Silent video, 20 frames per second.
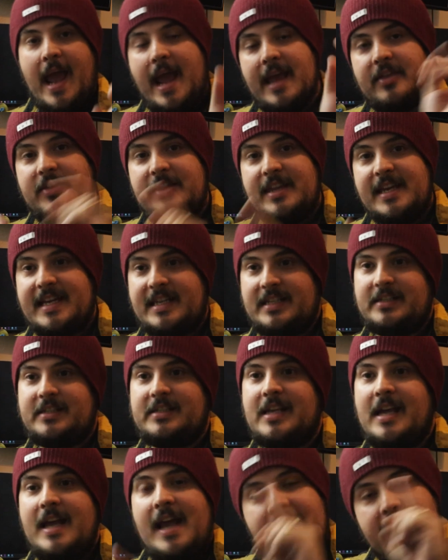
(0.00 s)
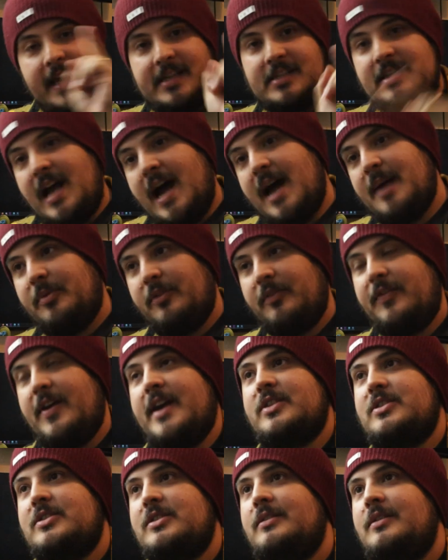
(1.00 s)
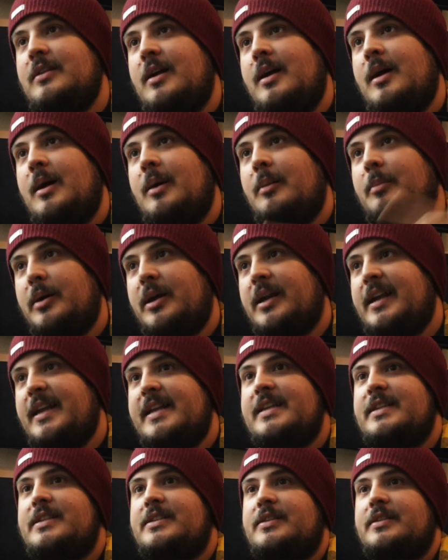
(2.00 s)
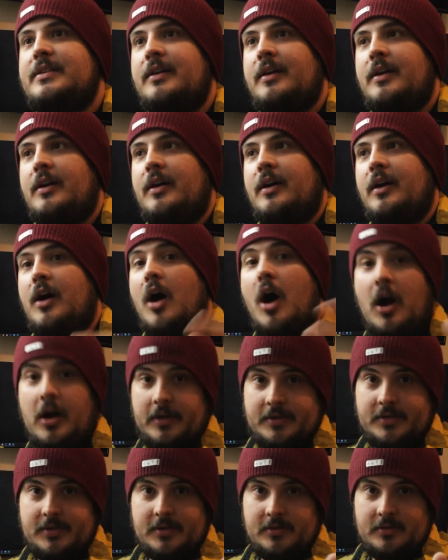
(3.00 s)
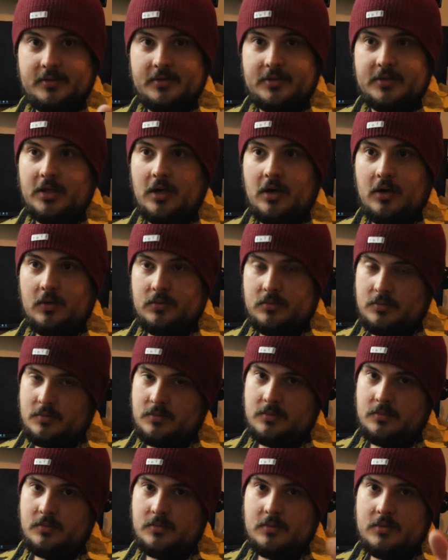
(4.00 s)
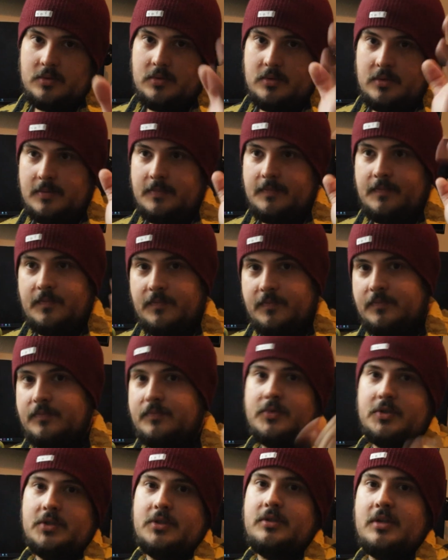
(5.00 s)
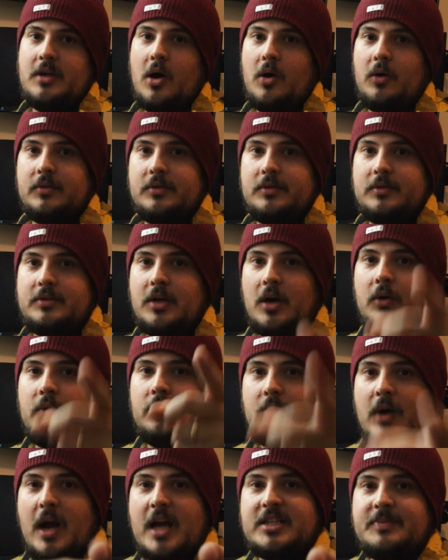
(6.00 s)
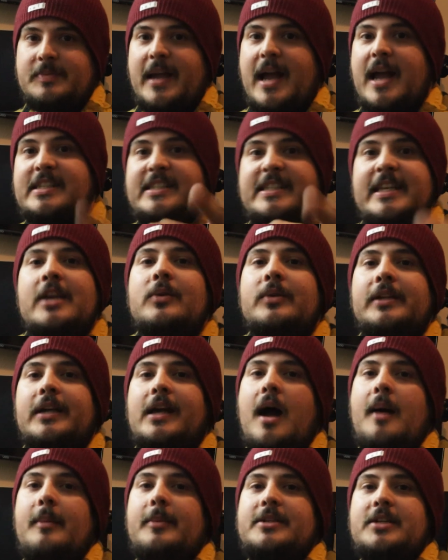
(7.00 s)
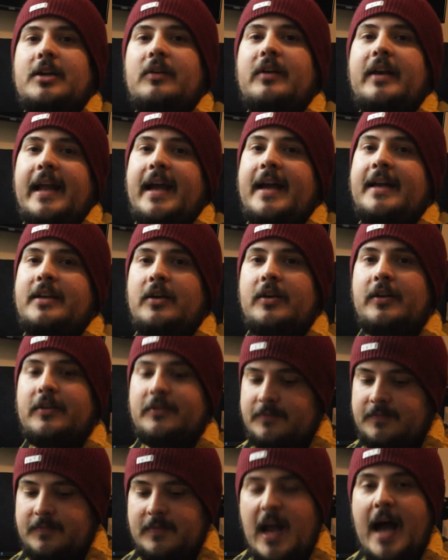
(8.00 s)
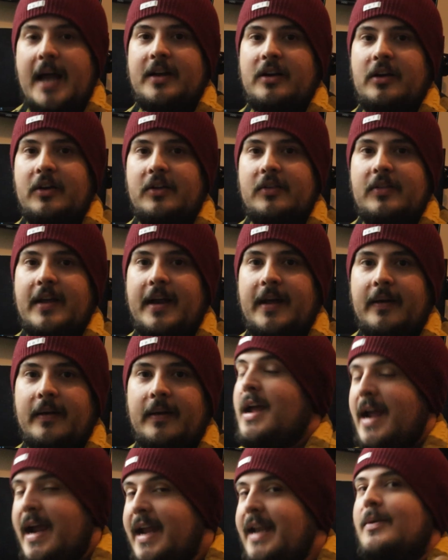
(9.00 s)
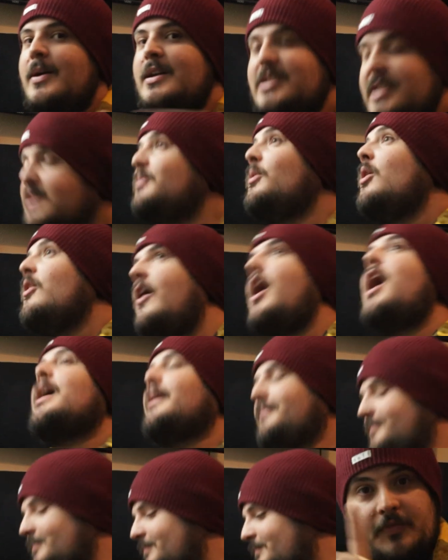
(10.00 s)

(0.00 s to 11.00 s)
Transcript: And this is not perfection, but it is art. So don't rush me. I see you in the comments already. I know you're there. Anyways, let's move on.